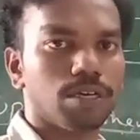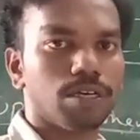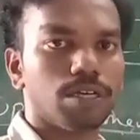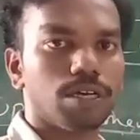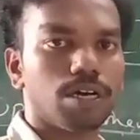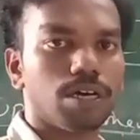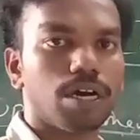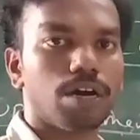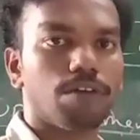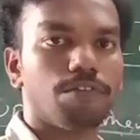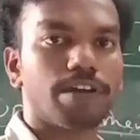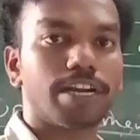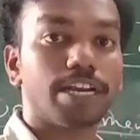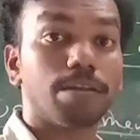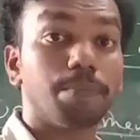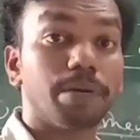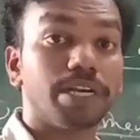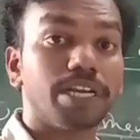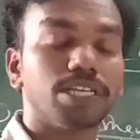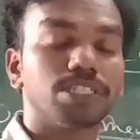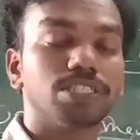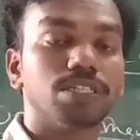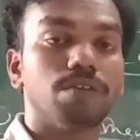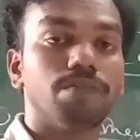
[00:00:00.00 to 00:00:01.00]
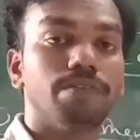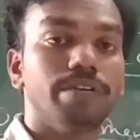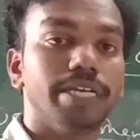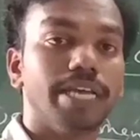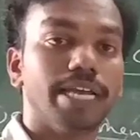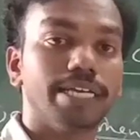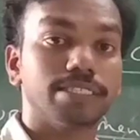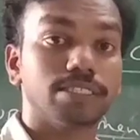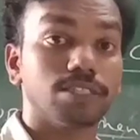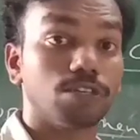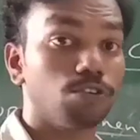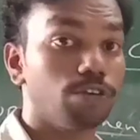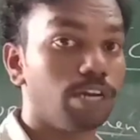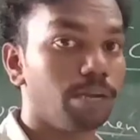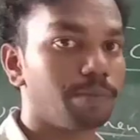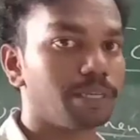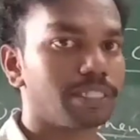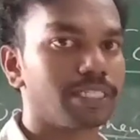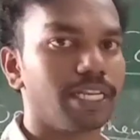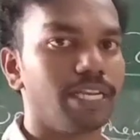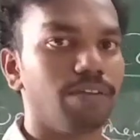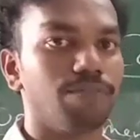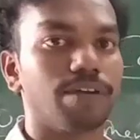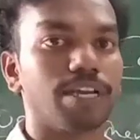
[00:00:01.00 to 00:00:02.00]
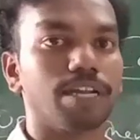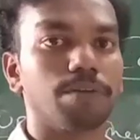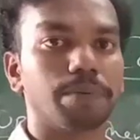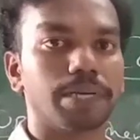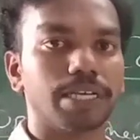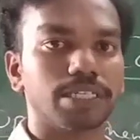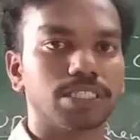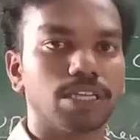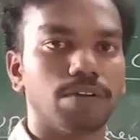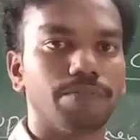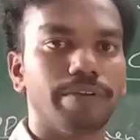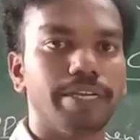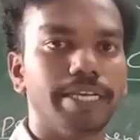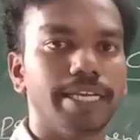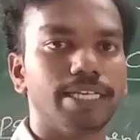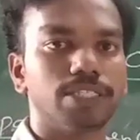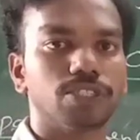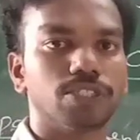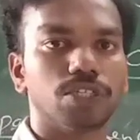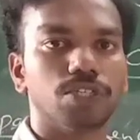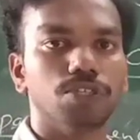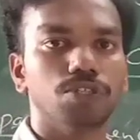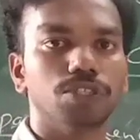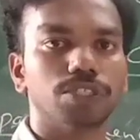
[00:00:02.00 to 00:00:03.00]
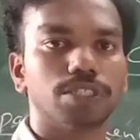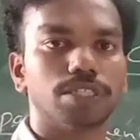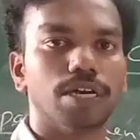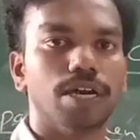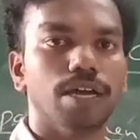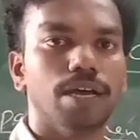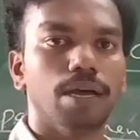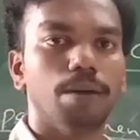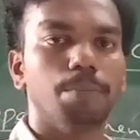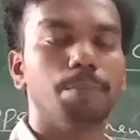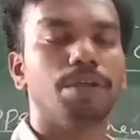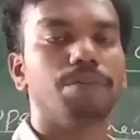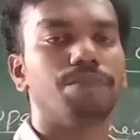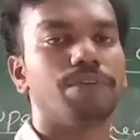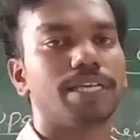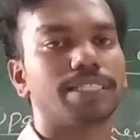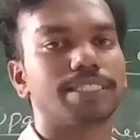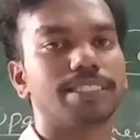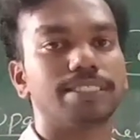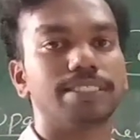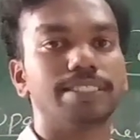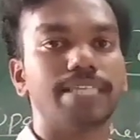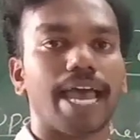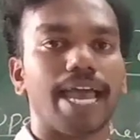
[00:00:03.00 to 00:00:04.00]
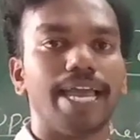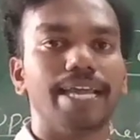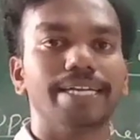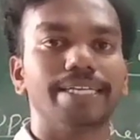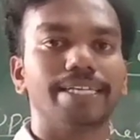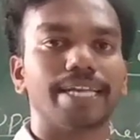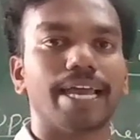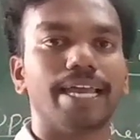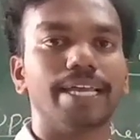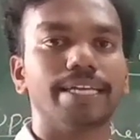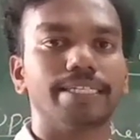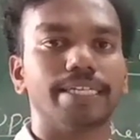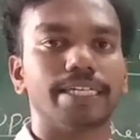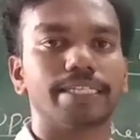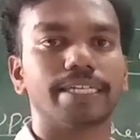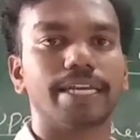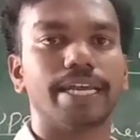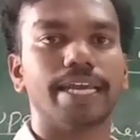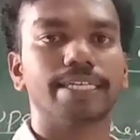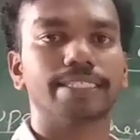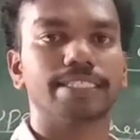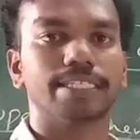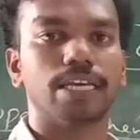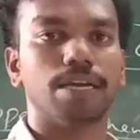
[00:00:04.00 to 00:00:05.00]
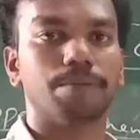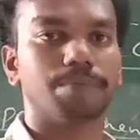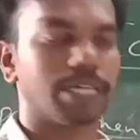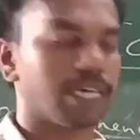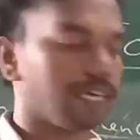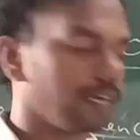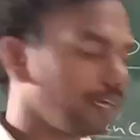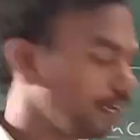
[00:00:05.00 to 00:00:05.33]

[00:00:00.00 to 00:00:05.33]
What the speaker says: For repetition of ligands, rule number 3, for repetition of ligands you use prefix di, tri, tetra, hexa, hepta,